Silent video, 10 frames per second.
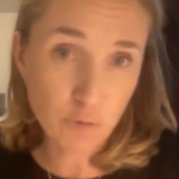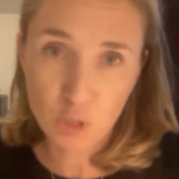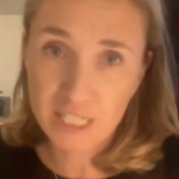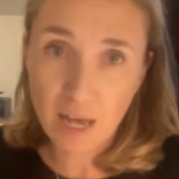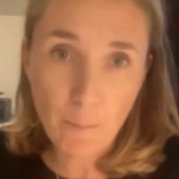For
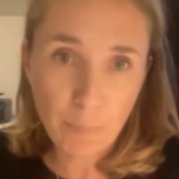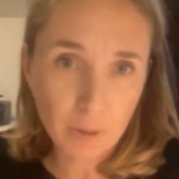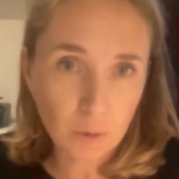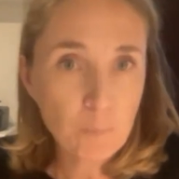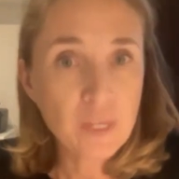
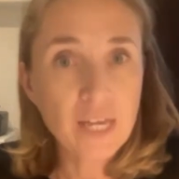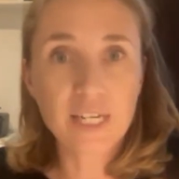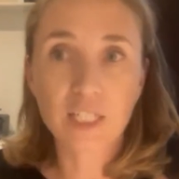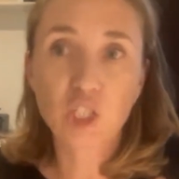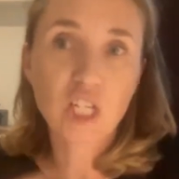example,
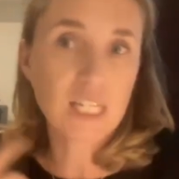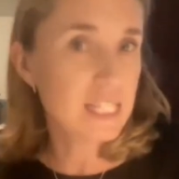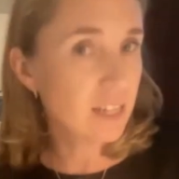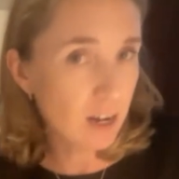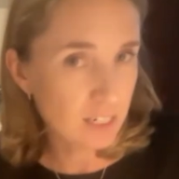they're just
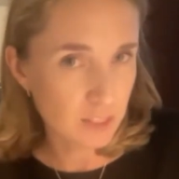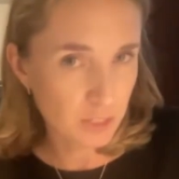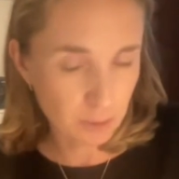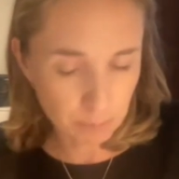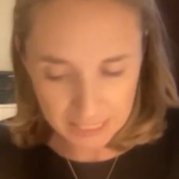starting
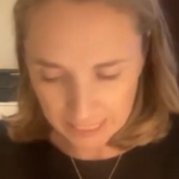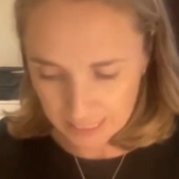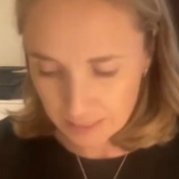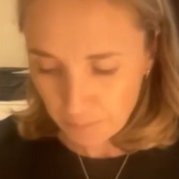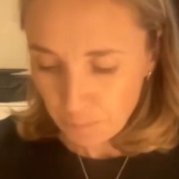their
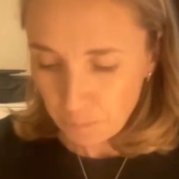business.